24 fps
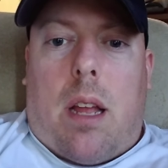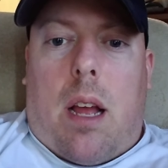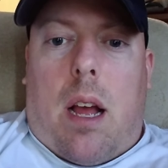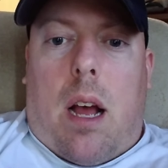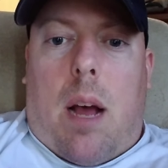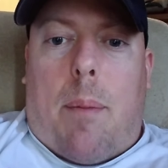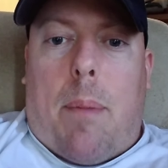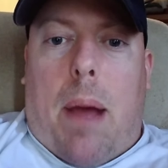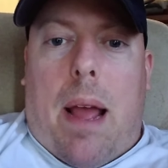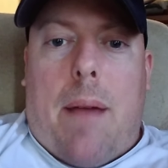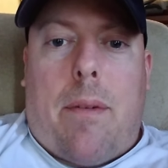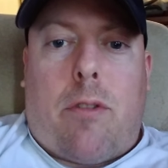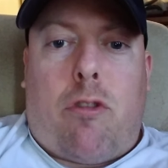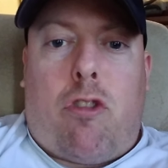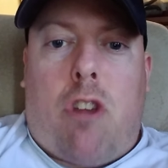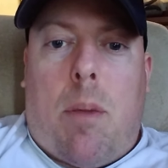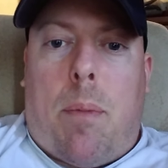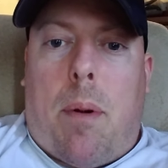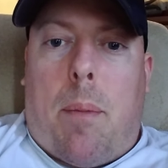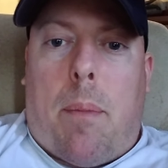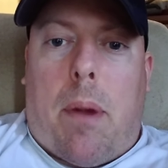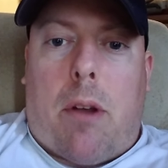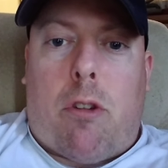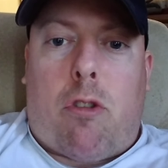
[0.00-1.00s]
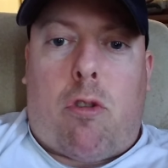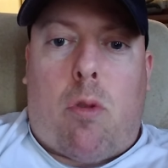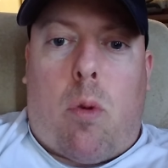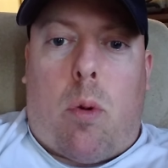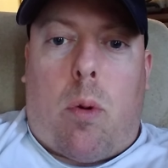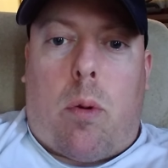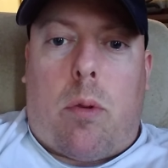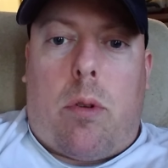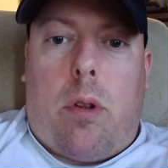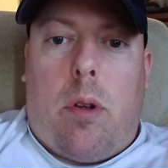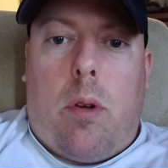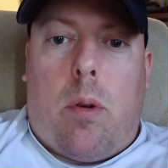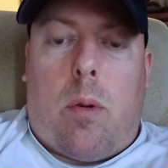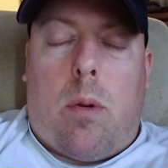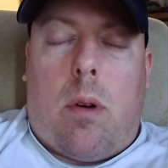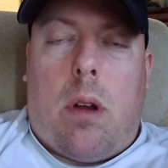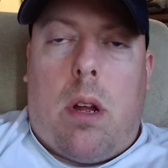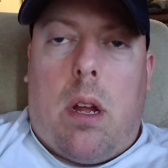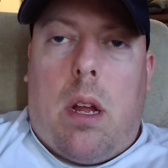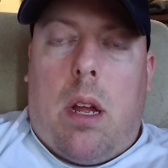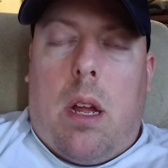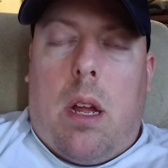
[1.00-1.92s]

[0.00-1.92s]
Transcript: I have a chip on my shoulder too,